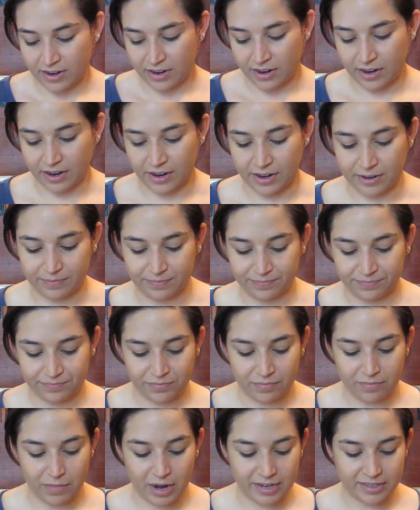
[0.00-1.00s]

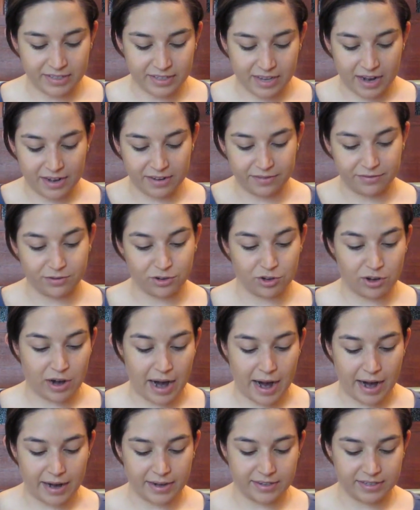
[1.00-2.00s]
Mine is kind of
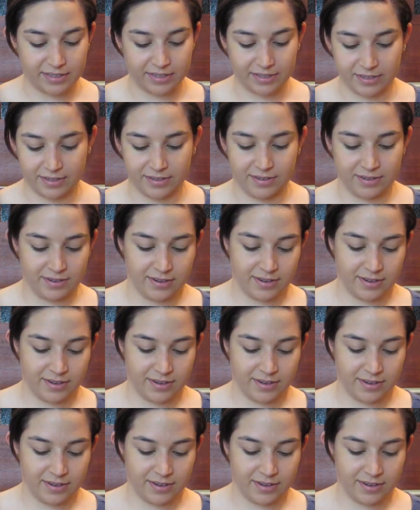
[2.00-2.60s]
cracked and